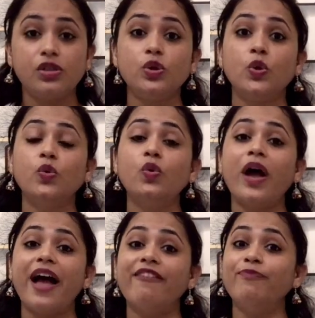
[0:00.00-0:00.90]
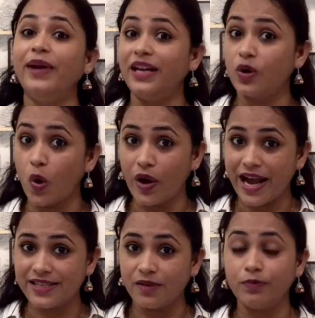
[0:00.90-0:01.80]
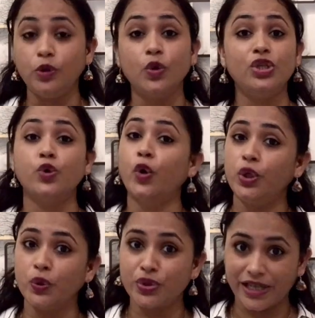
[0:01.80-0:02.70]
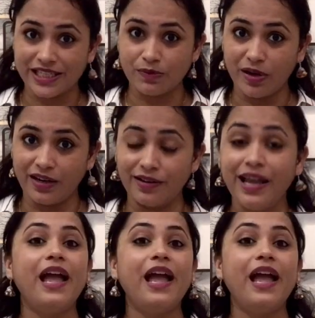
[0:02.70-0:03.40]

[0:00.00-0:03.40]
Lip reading: you have better orgasm, you enjoy your sex better,